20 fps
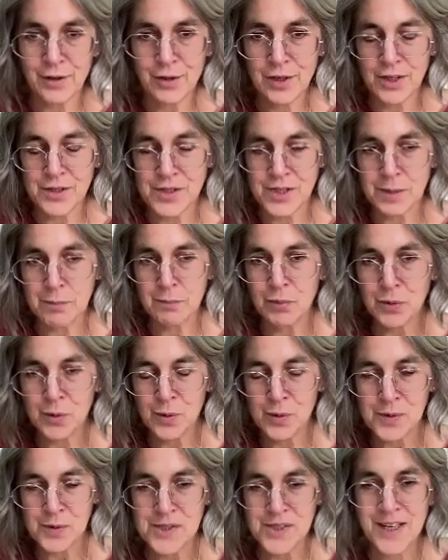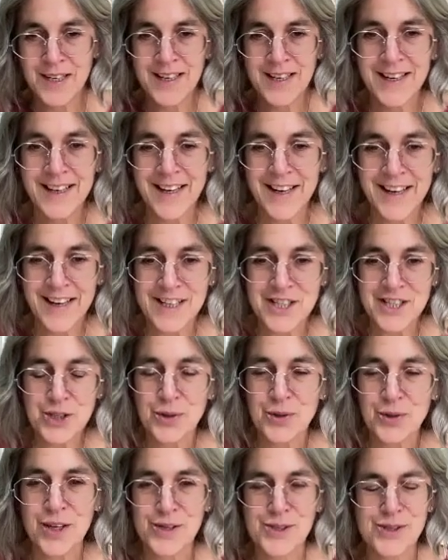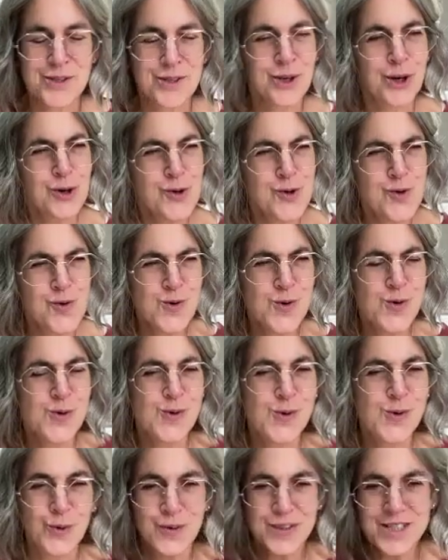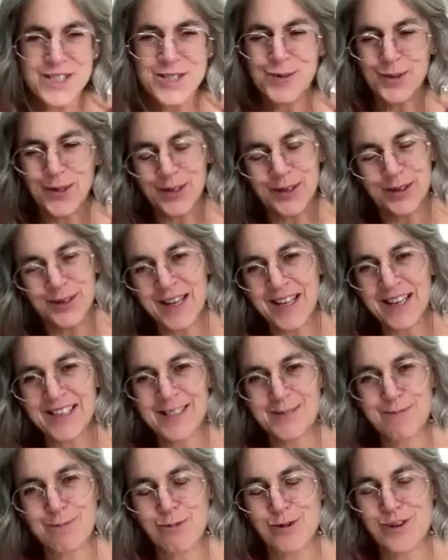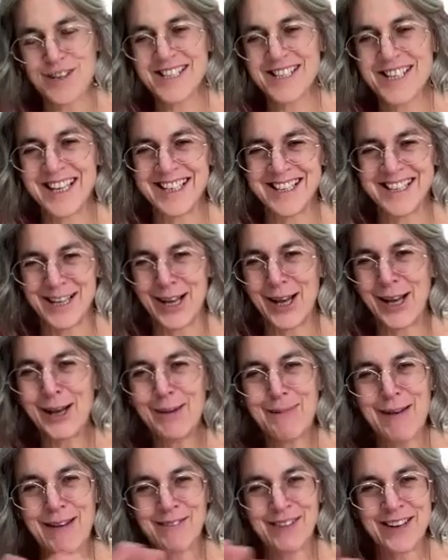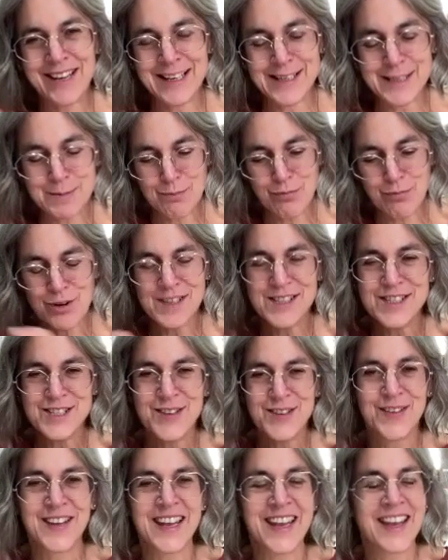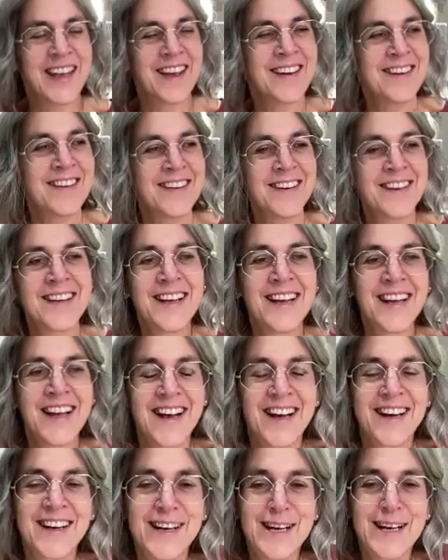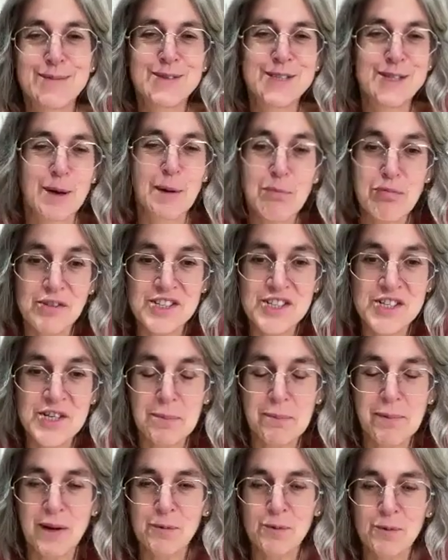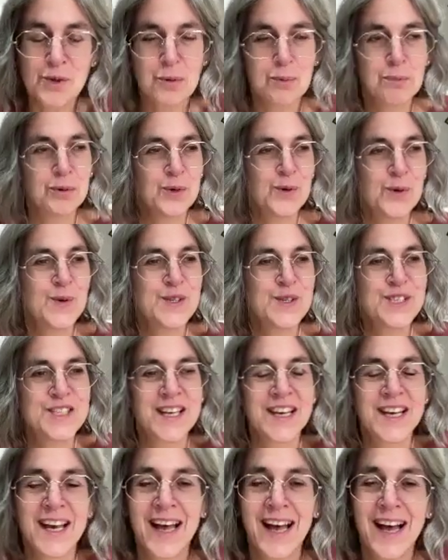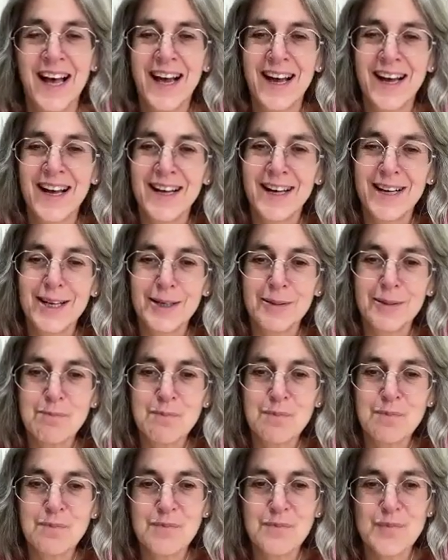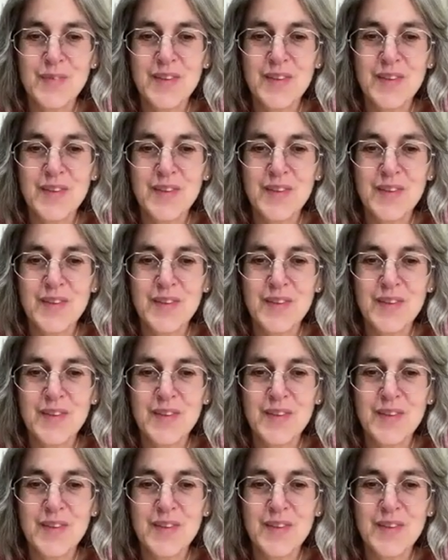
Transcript: cutting boards. And I took those and thought, oh, this would look nice printed up, have a nice print on here. So I printed on my wooden boards. And